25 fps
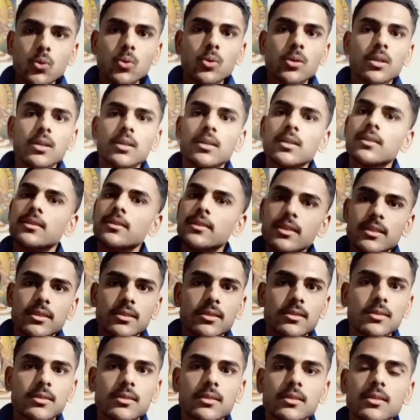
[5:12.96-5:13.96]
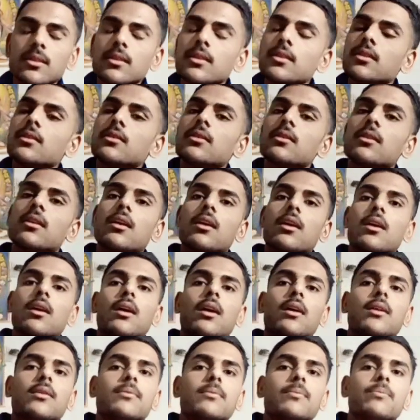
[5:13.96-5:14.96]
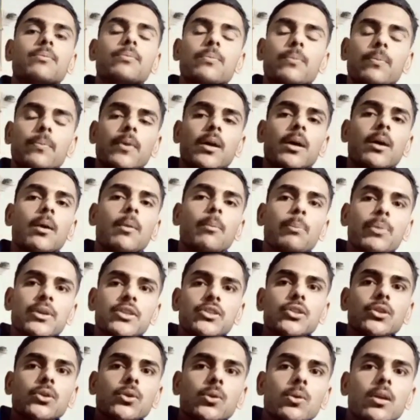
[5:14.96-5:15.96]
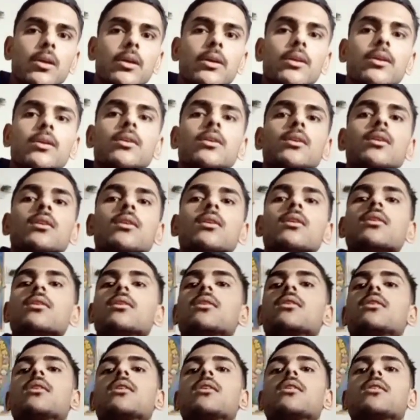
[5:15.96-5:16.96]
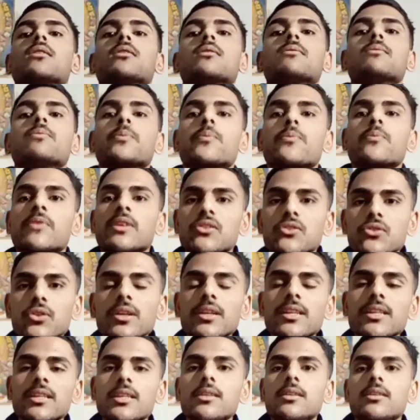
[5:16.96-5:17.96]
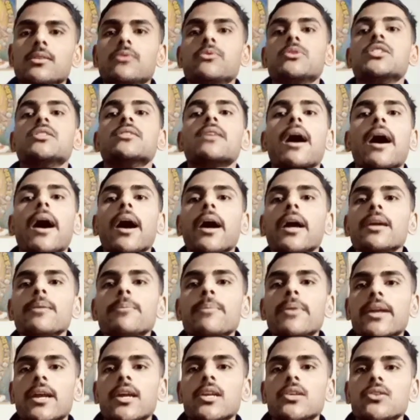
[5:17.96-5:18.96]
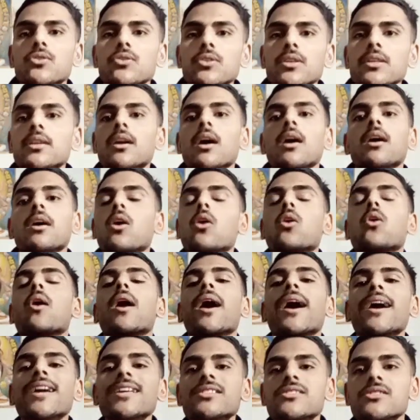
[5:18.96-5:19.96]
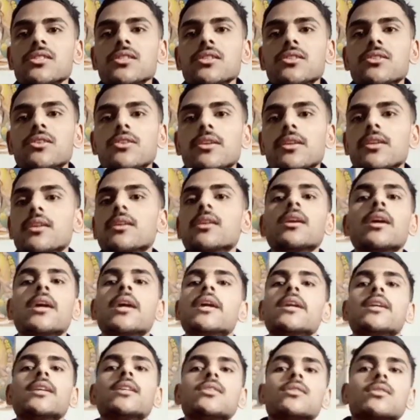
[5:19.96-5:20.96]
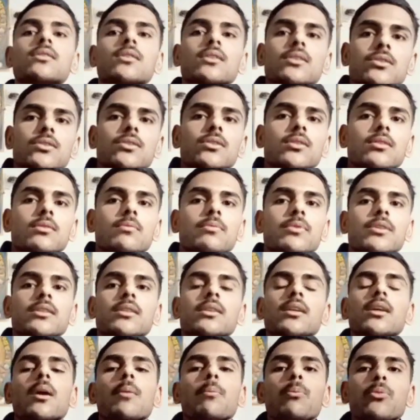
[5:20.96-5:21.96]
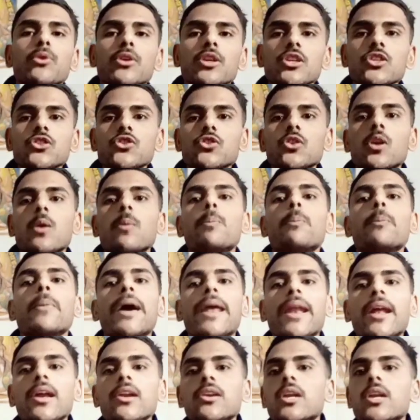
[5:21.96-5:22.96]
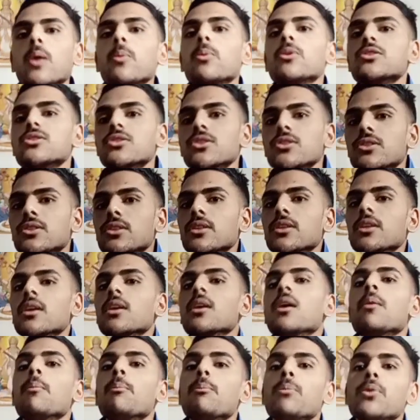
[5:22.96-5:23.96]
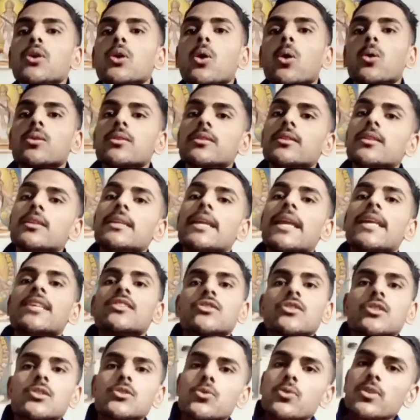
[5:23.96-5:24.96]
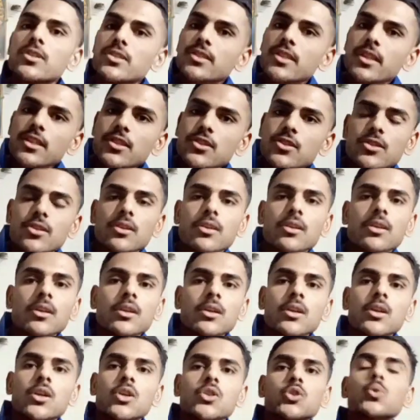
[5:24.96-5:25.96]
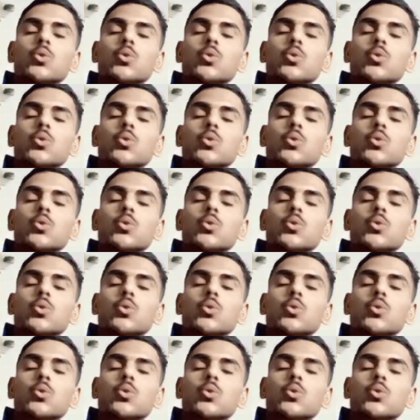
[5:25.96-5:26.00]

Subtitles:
So this uh, particular uh, treaty, which is High Marine Treaty or High Sea Treaty, is concerned with protection of marine diversity beyond the national jurisdiction.